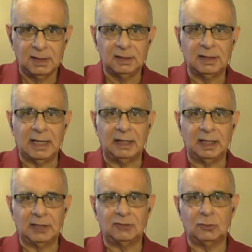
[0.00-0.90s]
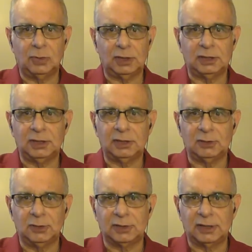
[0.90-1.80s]
Now let's quickly
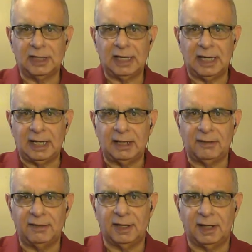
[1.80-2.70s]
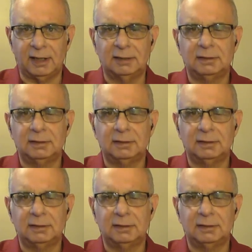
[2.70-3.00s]
look at the